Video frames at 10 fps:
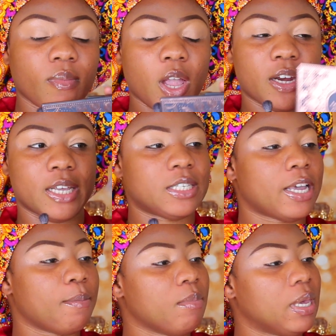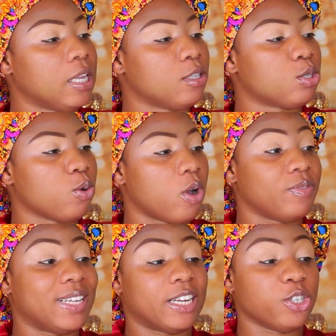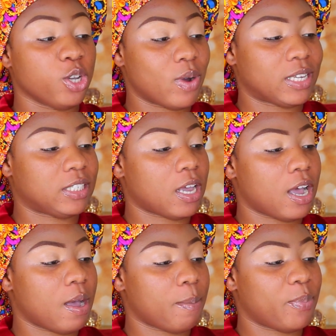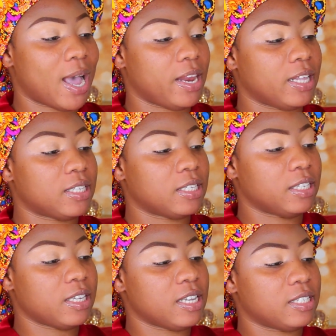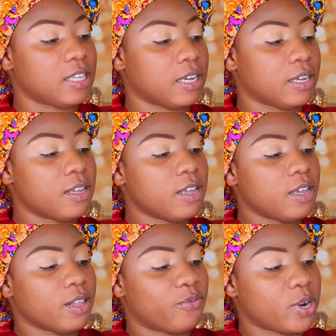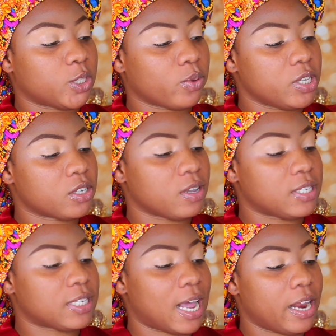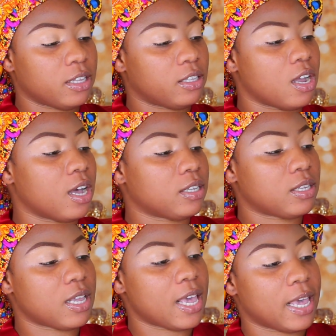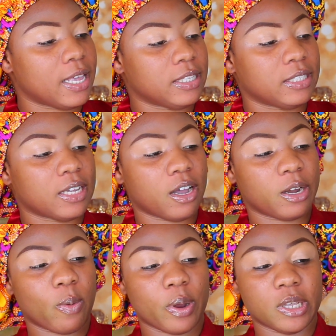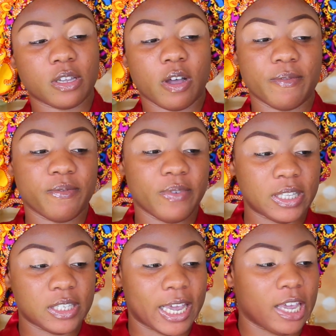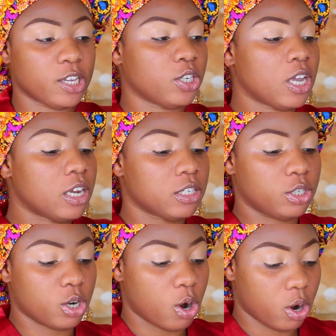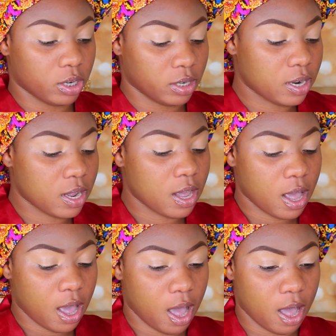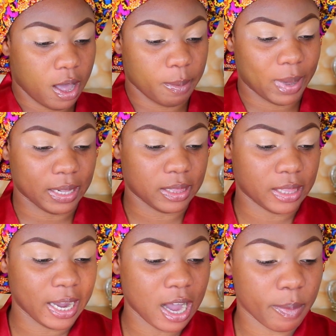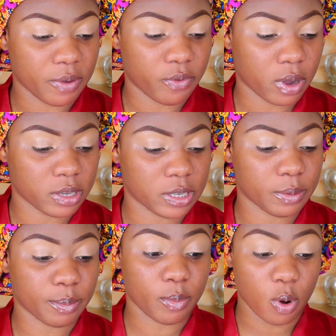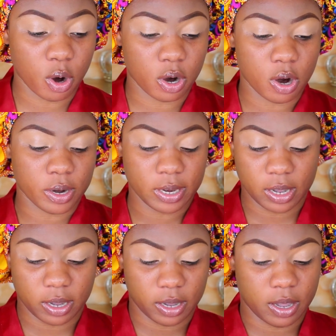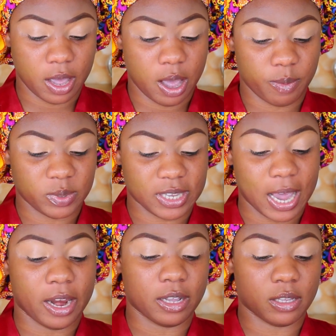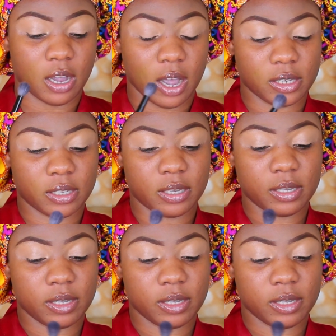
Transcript: They sent me two of their newest palettes. This is the first one is called Scarlet Ducks, and the other one is called Vintage Dawn. I think I'll be focusing more on the Scarlet Ducks.